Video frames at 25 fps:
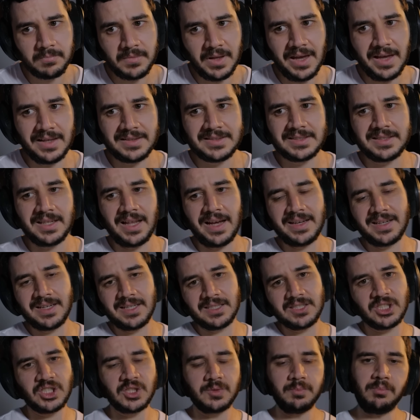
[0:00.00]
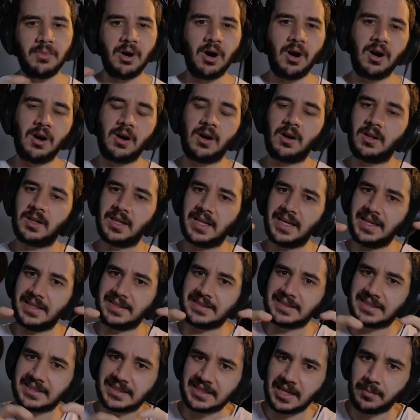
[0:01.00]
It's like a small
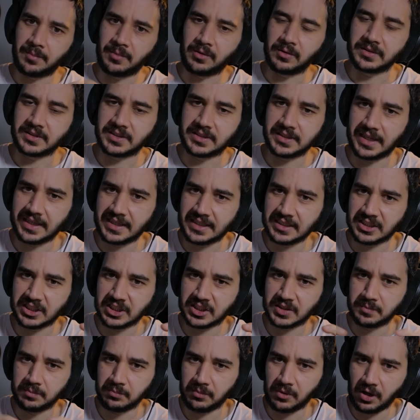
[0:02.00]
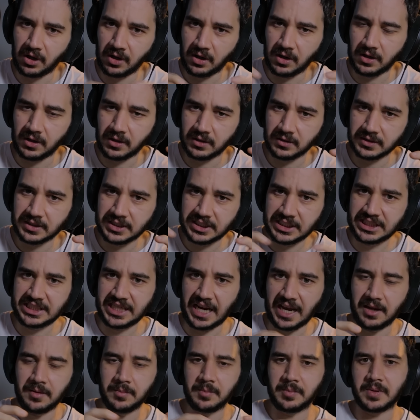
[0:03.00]
ensemble, it's like a small
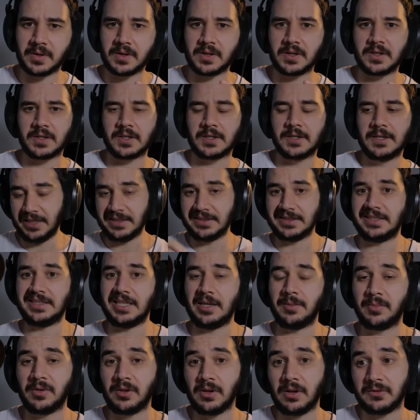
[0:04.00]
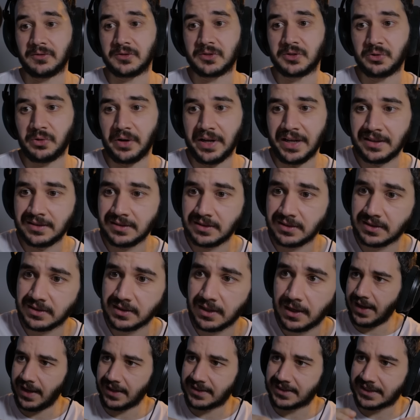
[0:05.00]
chamber ensemble of strings.
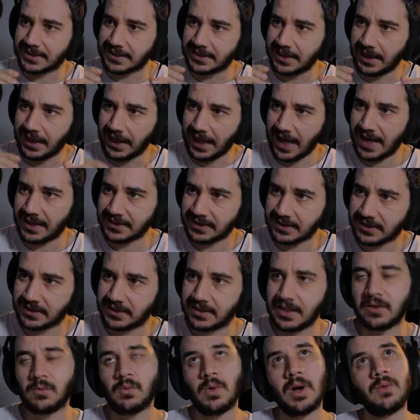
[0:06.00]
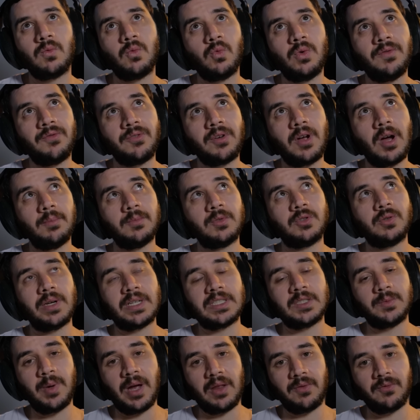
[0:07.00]
It's less than what we've come to
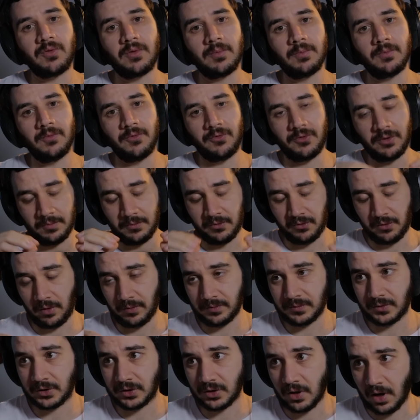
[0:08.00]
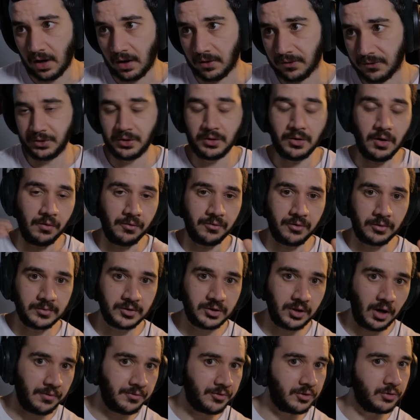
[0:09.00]
expect from FromSoft. You know,
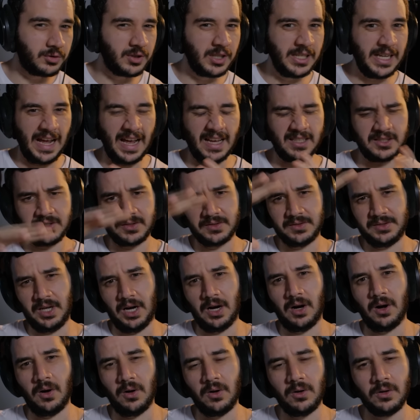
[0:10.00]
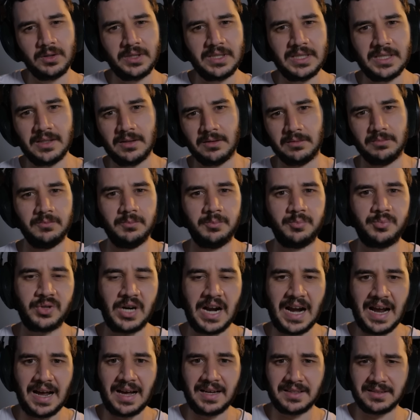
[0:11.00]
FromSoft usually has the whole deal,
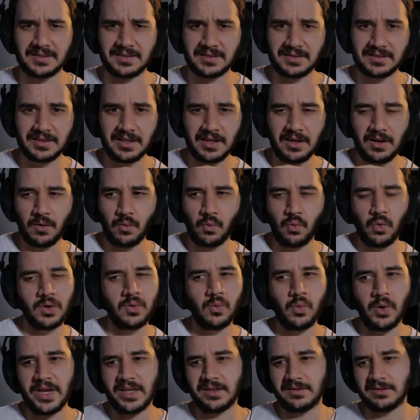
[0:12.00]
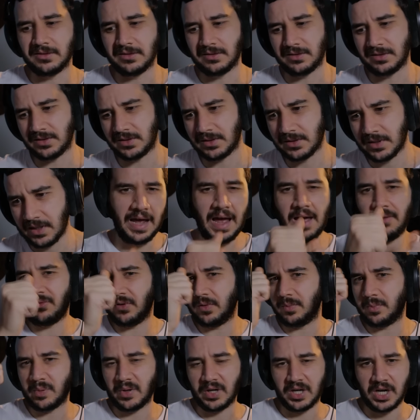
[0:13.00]
brass, woodwinds,
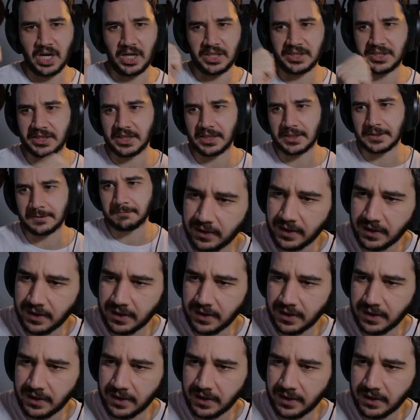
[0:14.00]
heavy percussion.